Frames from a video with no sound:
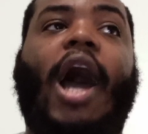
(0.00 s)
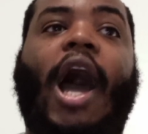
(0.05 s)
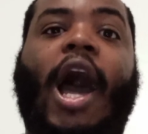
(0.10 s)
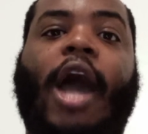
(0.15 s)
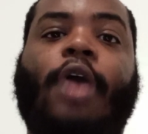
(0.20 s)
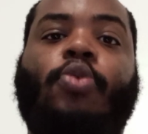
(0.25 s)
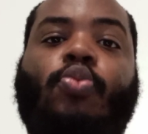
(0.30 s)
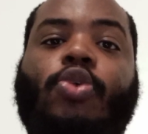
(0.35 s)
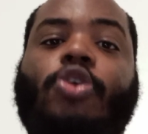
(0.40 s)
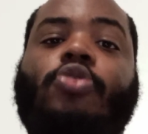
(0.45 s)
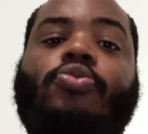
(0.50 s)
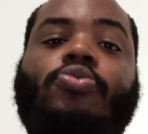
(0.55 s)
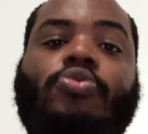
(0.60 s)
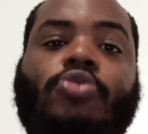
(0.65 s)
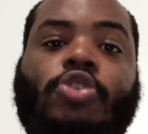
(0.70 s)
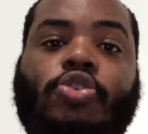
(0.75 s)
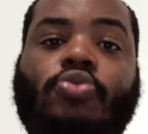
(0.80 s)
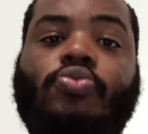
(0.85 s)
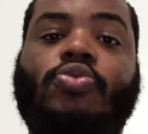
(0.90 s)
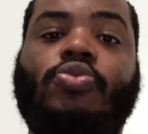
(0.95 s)
I will
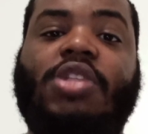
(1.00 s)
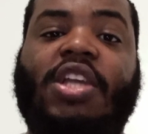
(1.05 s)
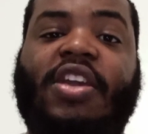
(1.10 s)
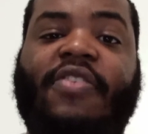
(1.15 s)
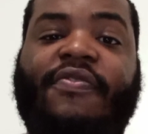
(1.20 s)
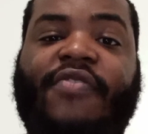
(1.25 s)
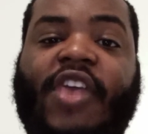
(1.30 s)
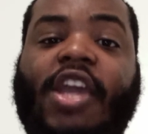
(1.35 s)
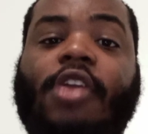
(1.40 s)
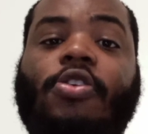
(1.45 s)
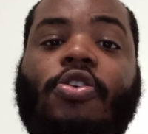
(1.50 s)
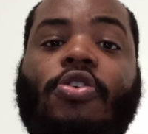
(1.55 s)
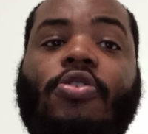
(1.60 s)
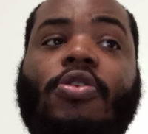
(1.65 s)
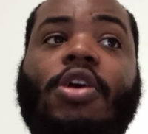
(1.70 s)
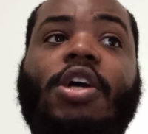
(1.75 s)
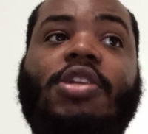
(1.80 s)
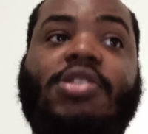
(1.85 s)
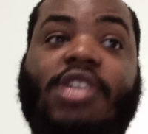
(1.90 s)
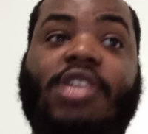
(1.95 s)
use the
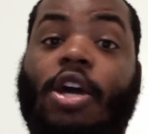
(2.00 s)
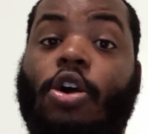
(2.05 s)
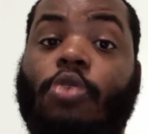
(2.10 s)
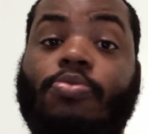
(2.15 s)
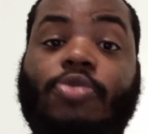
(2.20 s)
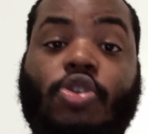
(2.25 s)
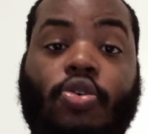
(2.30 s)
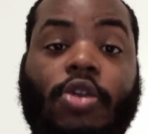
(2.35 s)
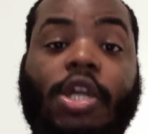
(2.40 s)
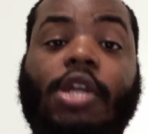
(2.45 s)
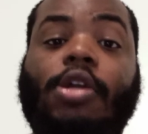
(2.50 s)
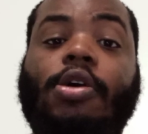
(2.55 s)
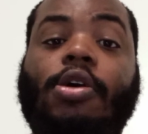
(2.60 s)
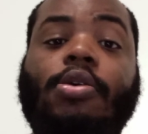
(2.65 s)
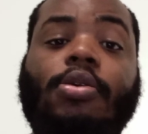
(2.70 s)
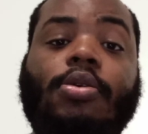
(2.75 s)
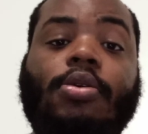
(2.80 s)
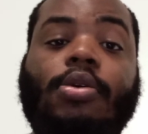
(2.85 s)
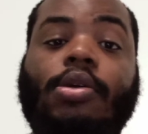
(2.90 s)
invader to help Trina.